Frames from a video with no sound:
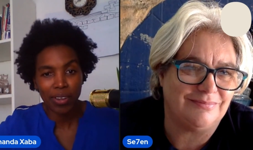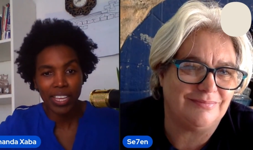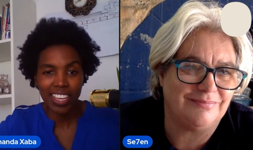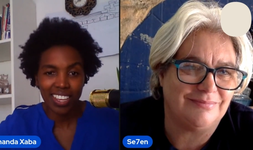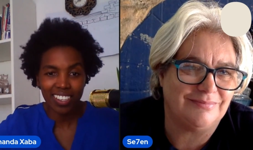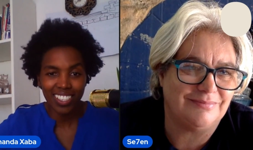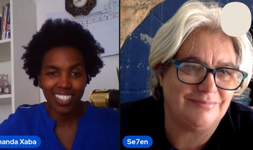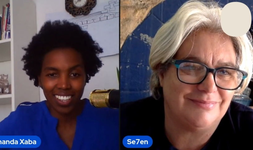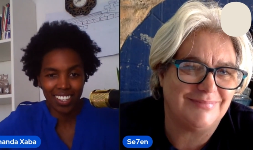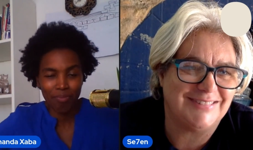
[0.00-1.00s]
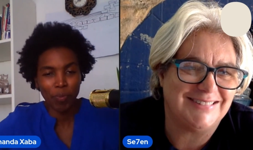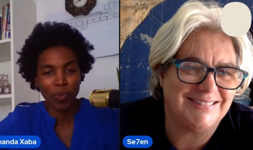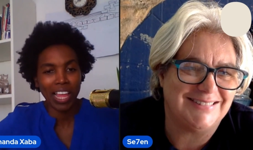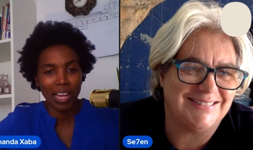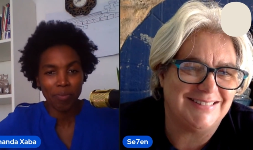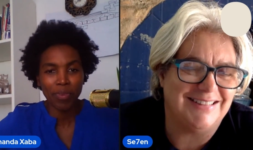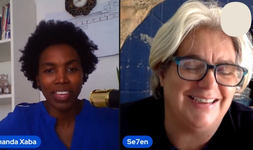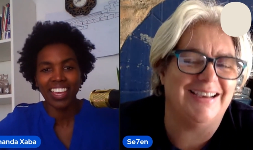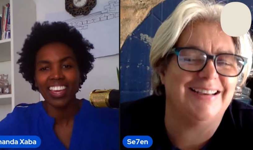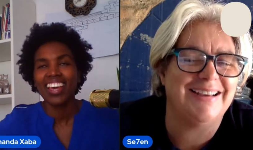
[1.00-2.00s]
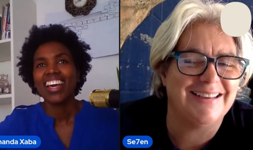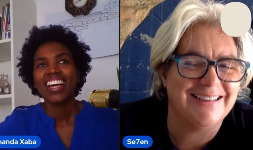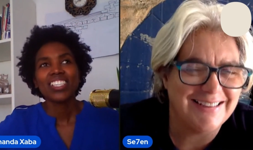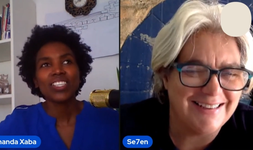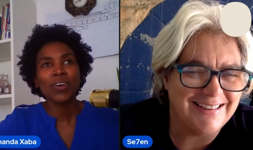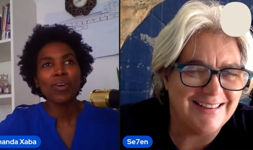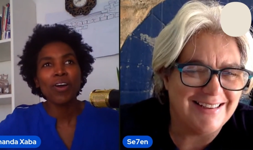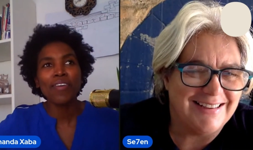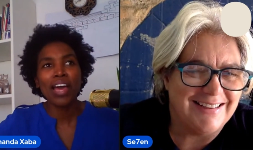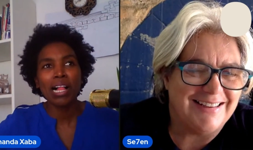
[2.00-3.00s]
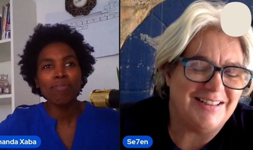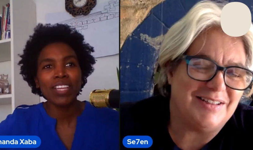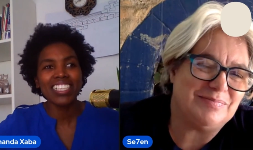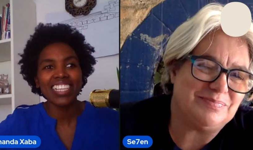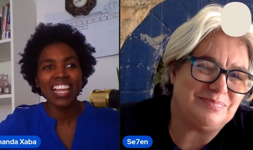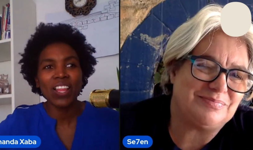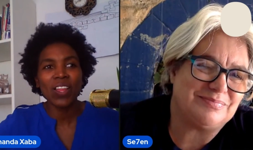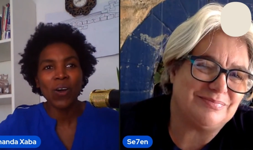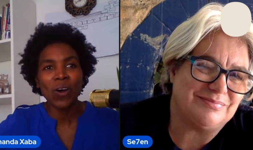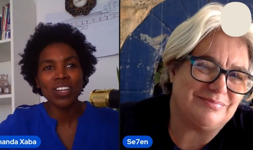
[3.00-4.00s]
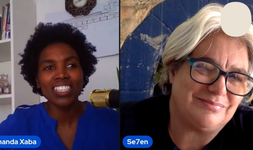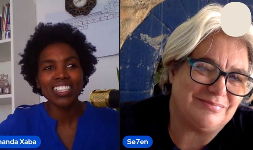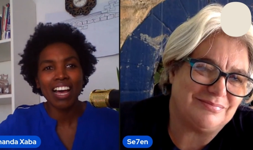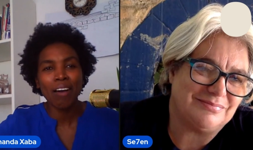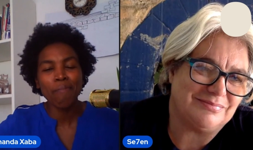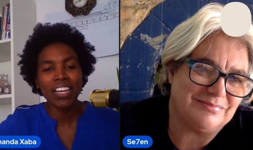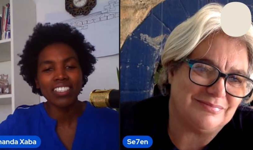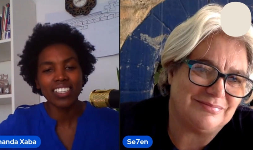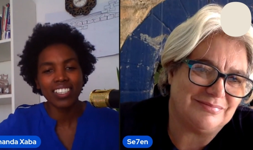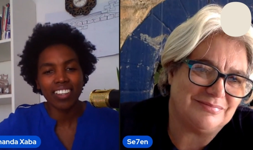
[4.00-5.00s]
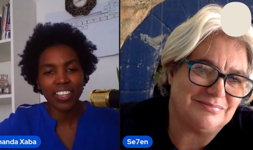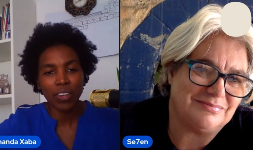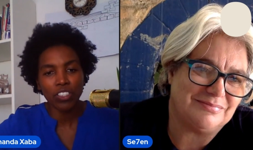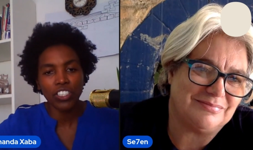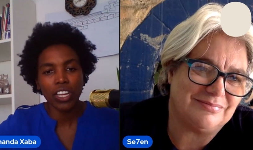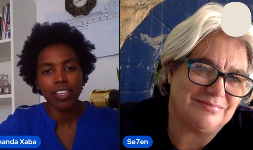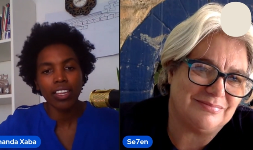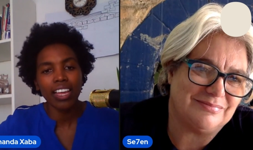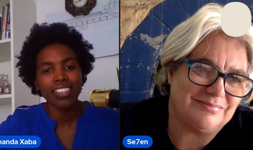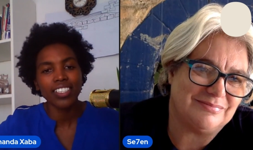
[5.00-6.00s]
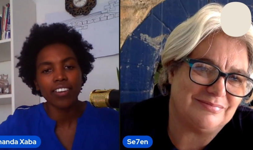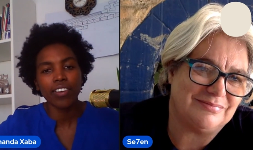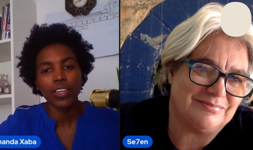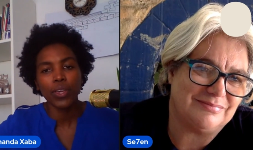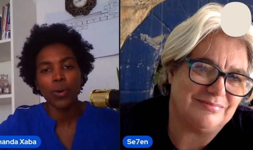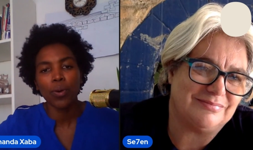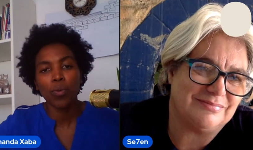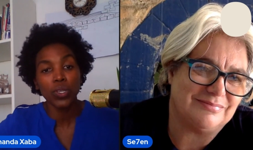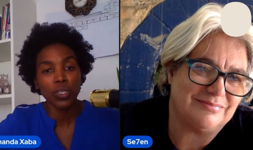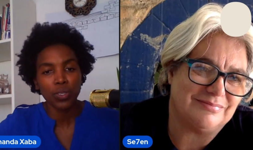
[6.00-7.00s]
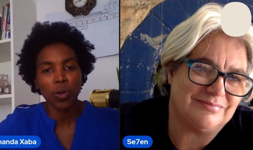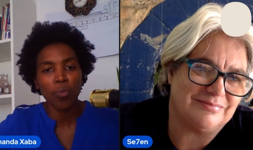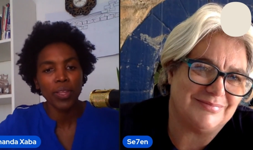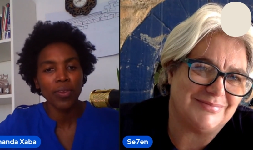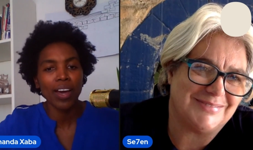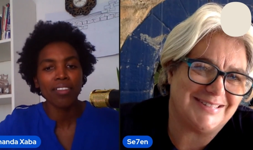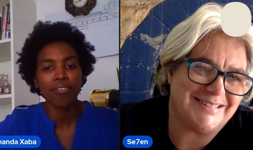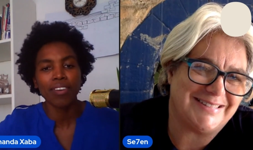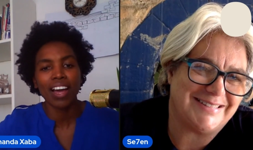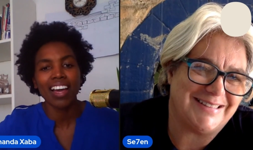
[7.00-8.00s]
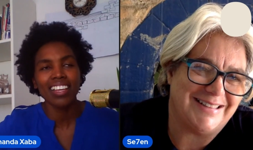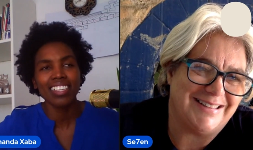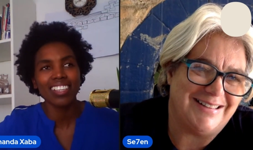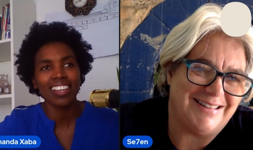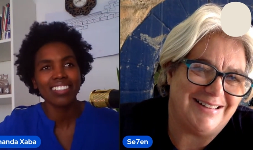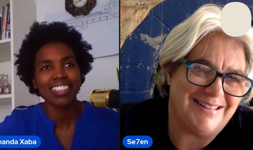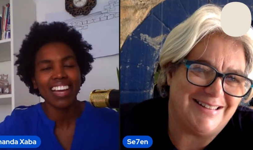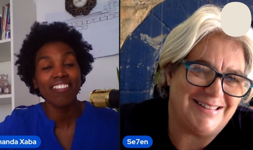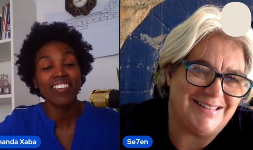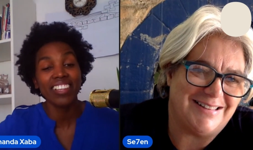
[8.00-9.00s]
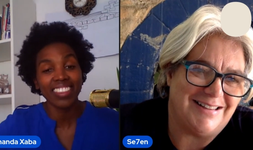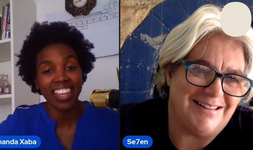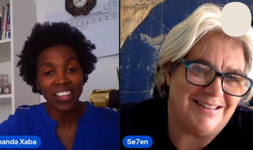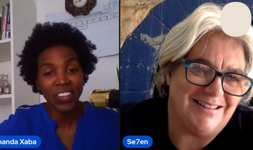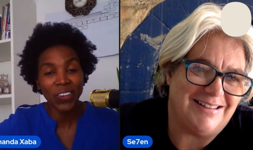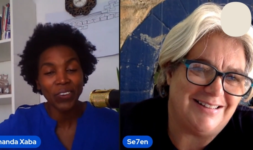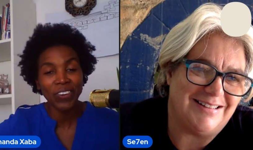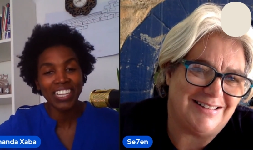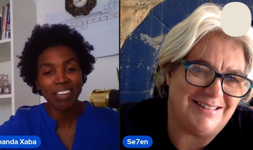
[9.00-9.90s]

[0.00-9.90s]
Speaker 1: our ears, people like me. so you have helped us a lot uh, by just sharing your journey and sharing your wisdom and your advice. And I really thank you and